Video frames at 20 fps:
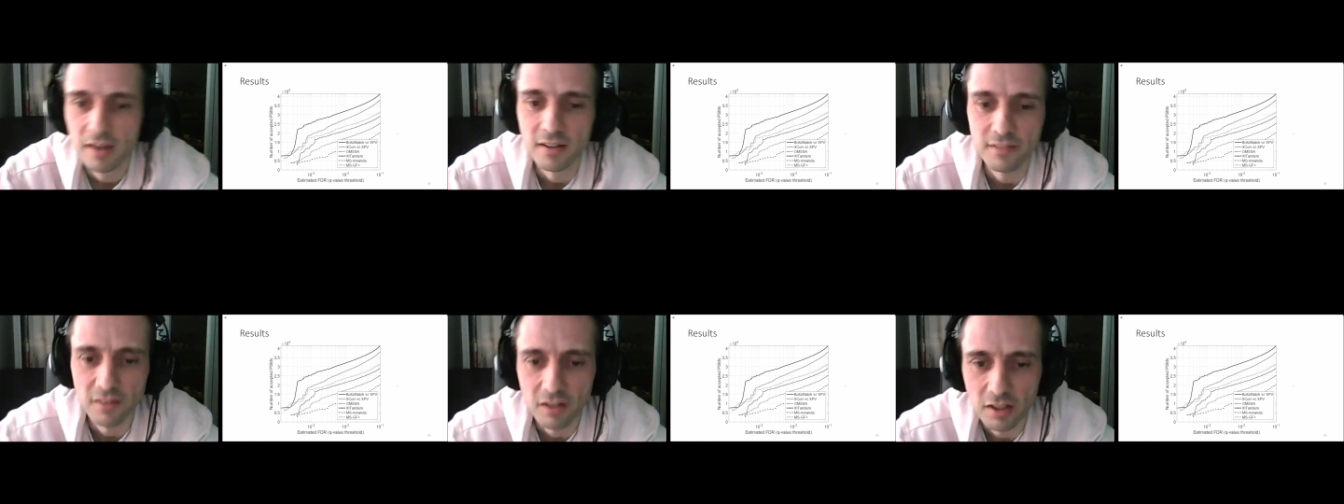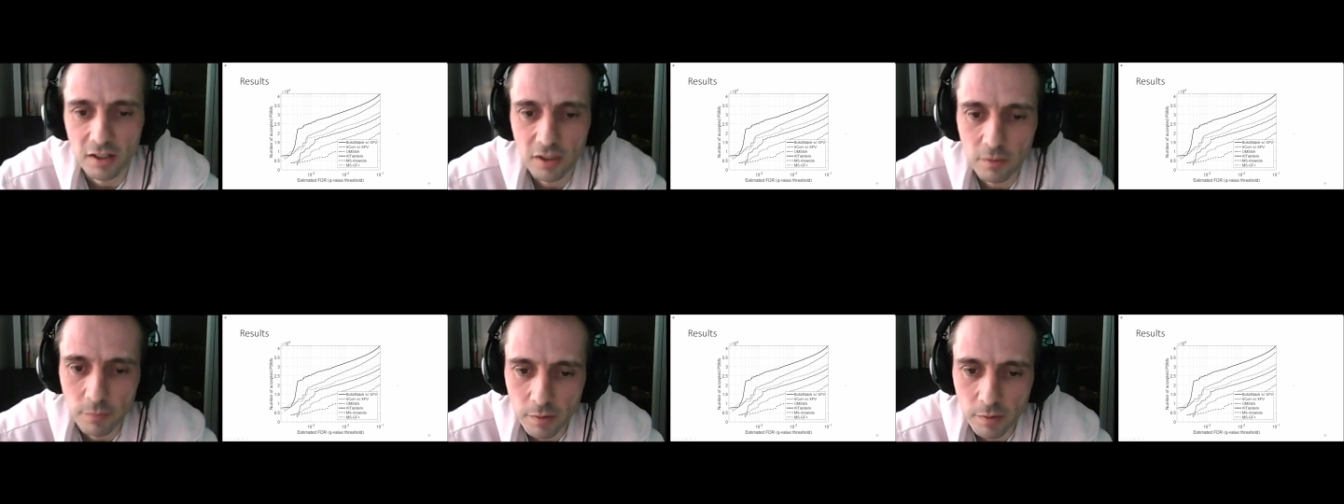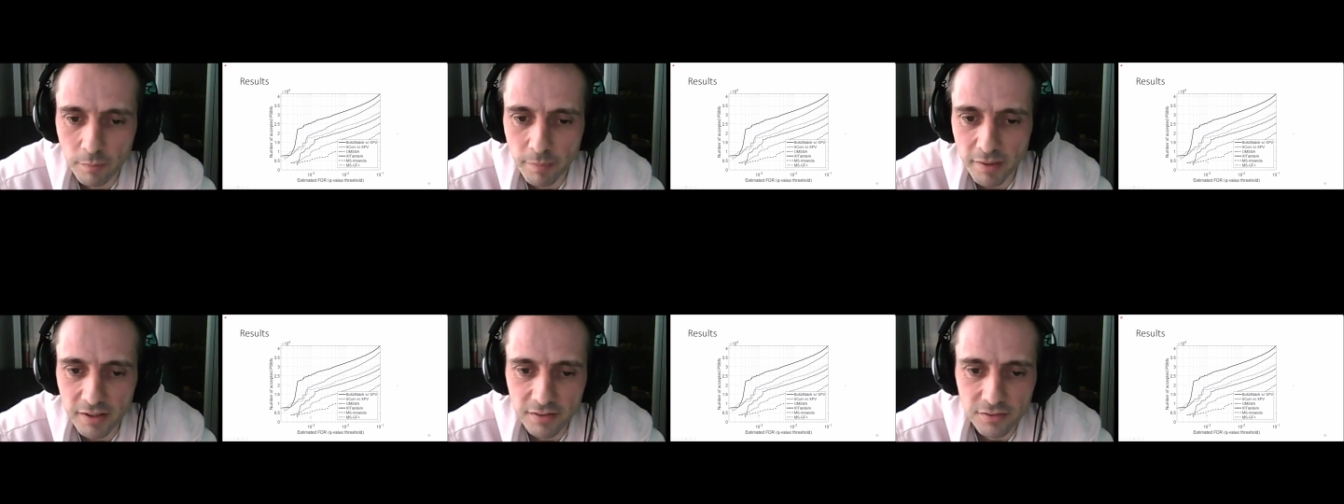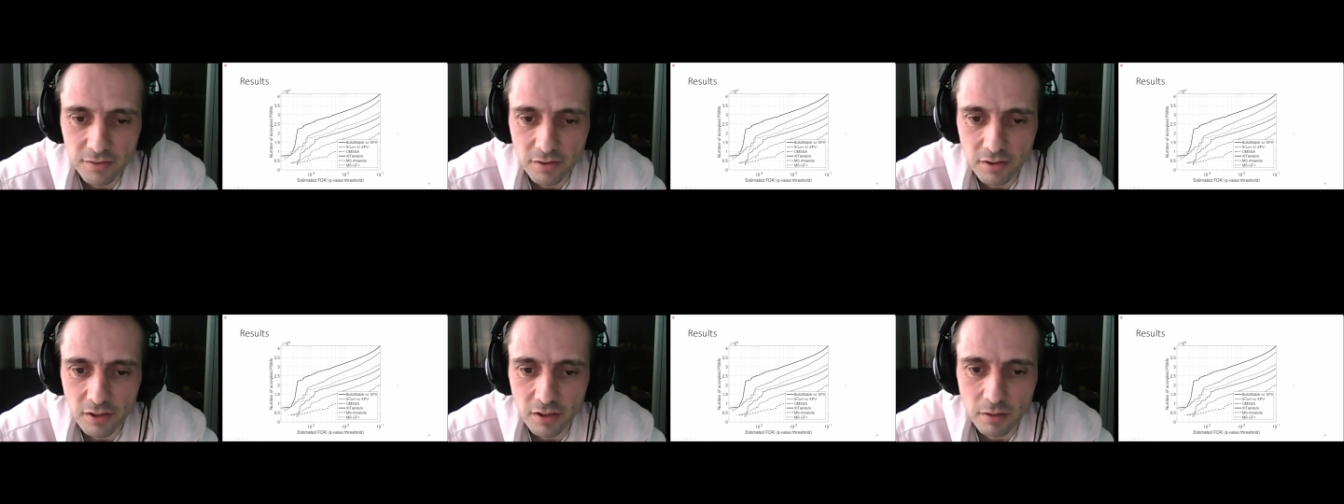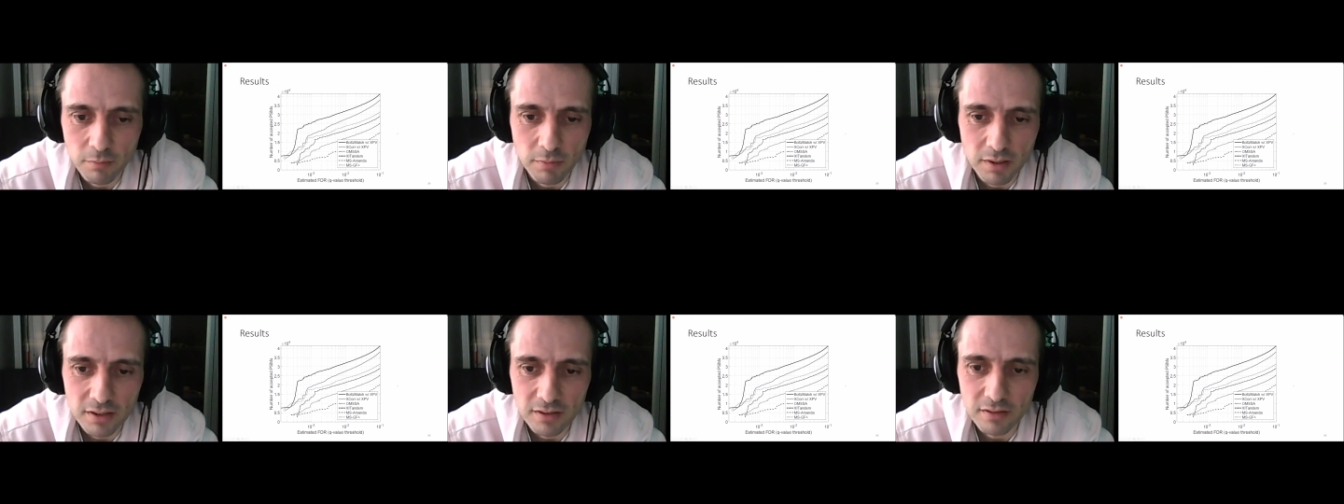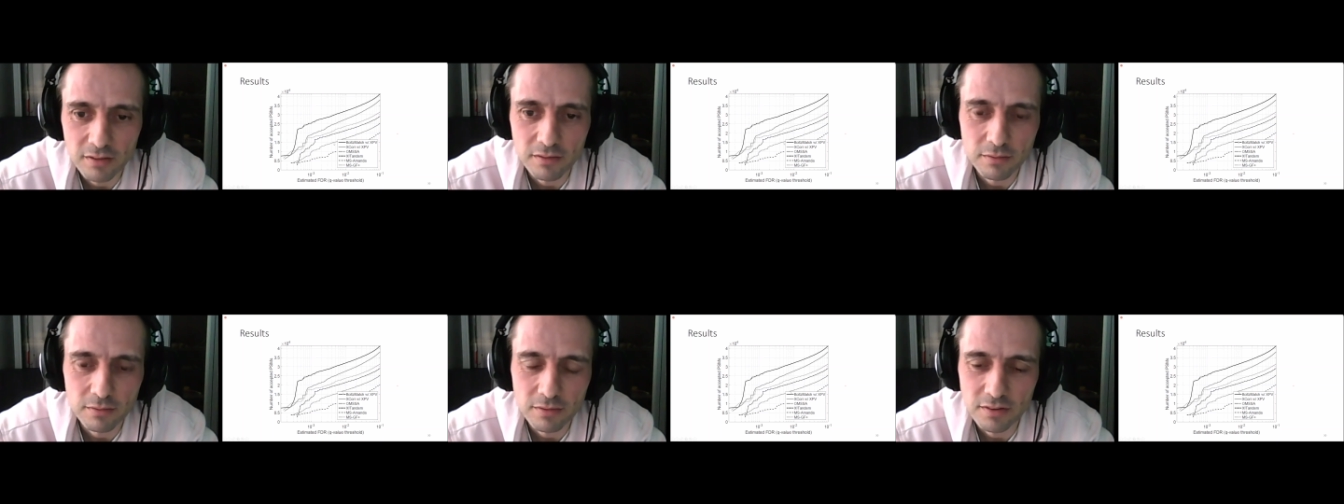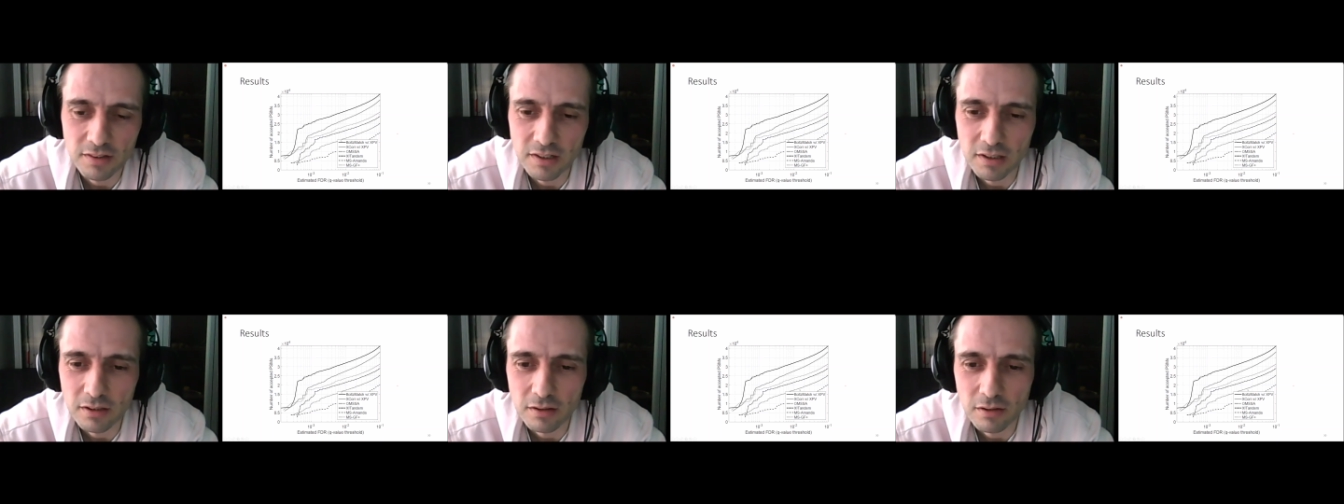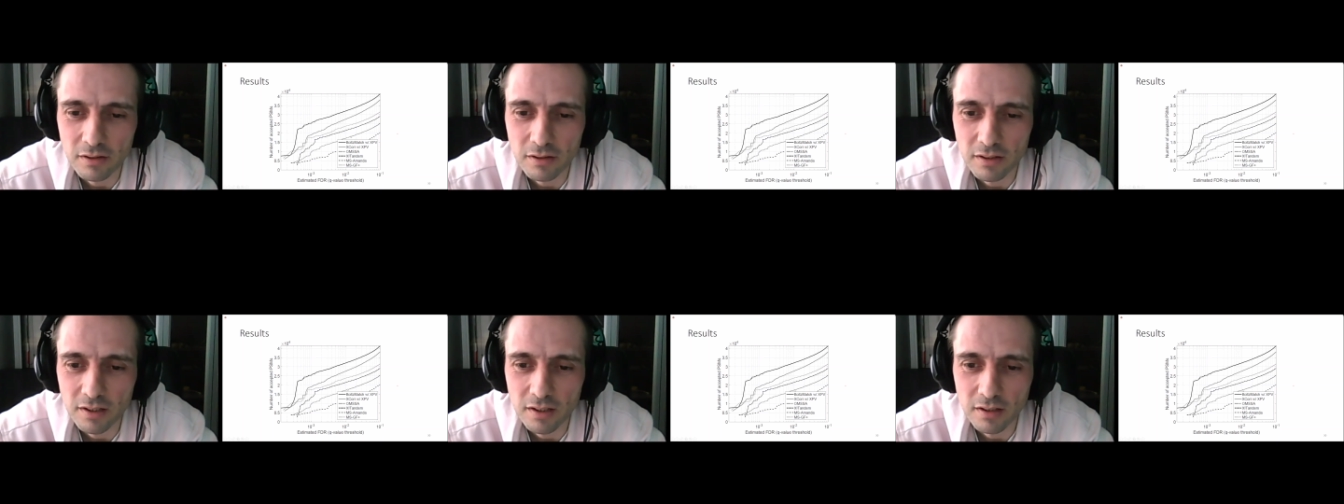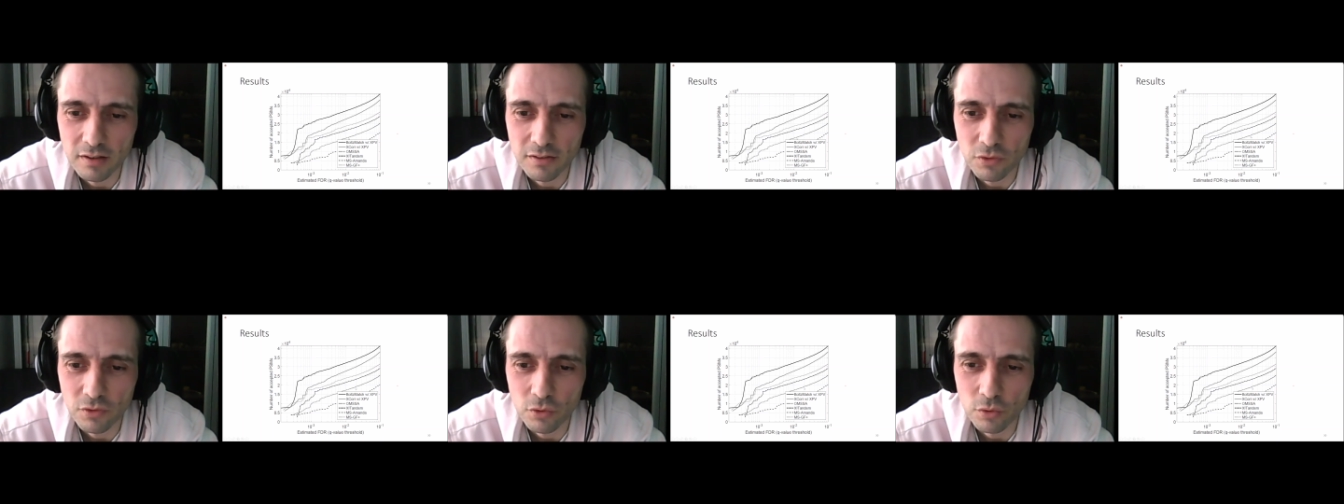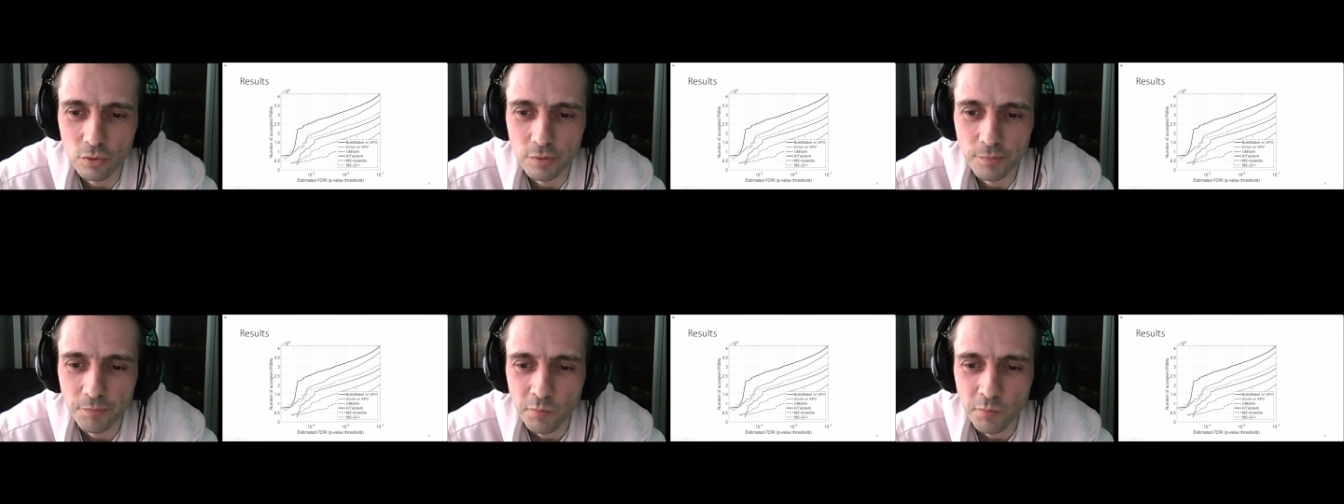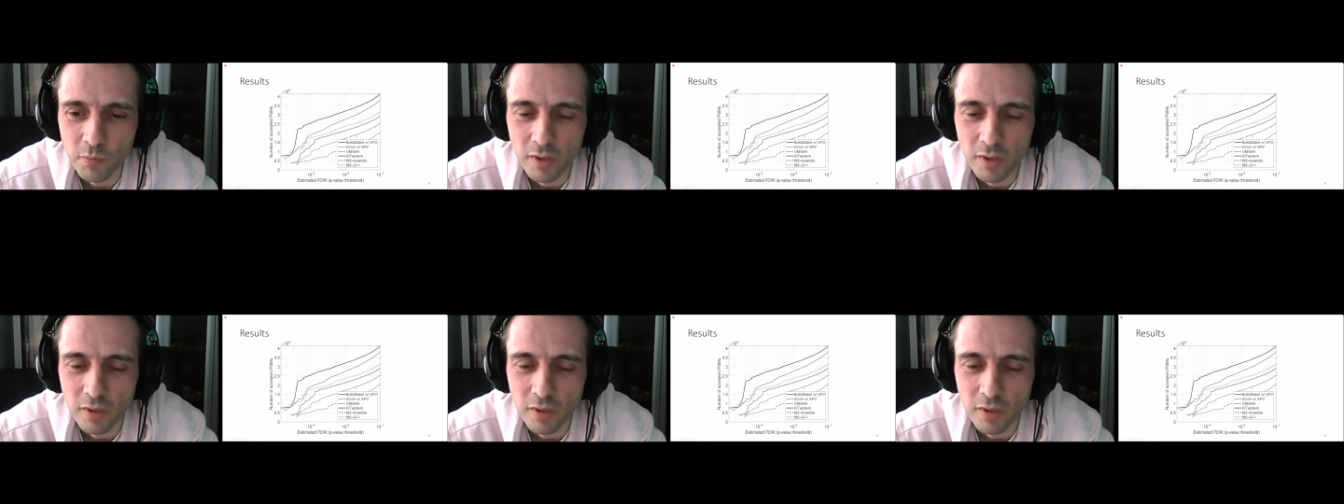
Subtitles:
It's a little bit better, but still not that good.